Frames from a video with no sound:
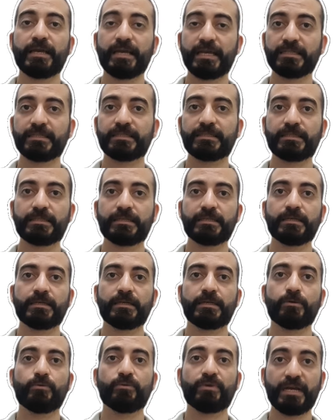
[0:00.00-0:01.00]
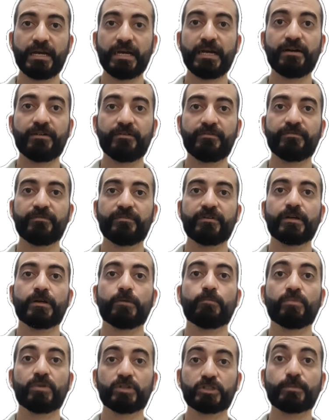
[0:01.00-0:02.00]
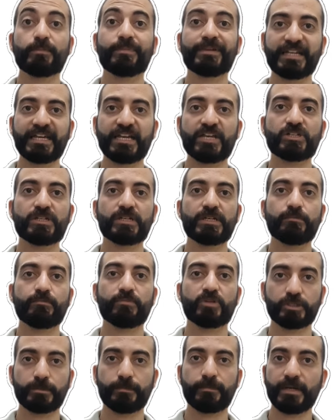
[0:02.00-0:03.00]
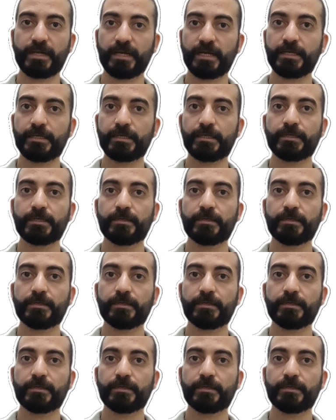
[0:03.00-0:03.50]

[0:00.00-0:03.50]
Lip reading: and we have multiply,